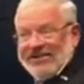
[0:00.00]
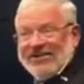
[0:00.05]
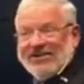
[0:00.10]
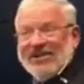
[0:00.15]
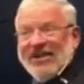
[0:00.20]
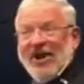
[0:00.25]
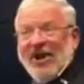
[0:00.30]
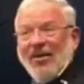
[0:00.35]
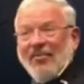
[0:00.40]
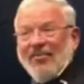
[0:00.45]

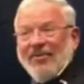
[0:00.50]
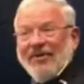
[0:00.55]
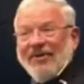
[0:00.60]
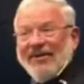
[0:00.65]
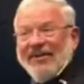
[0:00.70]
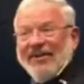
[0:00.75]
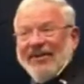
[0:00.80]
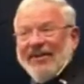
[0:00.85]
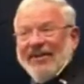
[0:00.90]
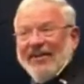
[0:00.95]
us help,
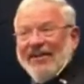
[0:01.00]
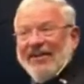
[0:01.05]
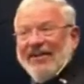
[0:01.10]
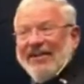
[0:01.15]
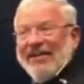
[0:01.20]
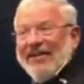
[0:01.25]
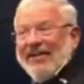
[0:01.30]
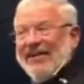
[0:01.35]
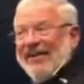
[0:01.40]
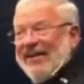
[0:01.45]

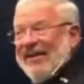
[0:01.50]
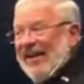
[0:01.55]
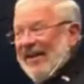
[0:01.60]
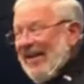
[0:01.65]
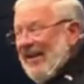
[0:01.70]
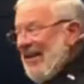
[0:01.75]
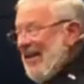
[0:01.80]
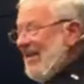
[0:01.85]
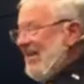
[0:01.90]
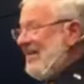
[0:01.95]

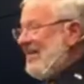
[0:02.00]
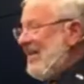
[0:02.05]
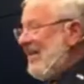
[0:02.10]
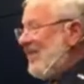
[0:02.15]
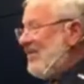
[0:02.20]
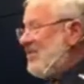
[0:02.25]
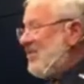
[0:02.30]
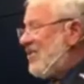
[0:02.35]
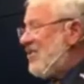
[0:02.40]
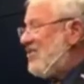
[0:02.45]
and he
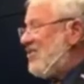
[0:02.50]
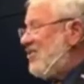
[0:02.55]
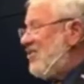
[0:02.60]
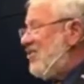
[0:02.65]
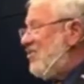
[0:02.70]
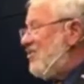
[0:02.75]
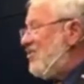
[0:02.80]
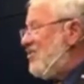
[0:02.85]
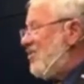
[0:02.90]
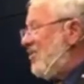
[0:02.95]
tells us
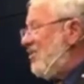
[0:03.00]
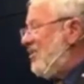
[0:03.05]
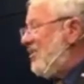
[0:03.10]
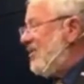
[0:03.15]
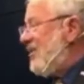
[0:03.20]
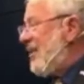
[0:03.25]
to do certain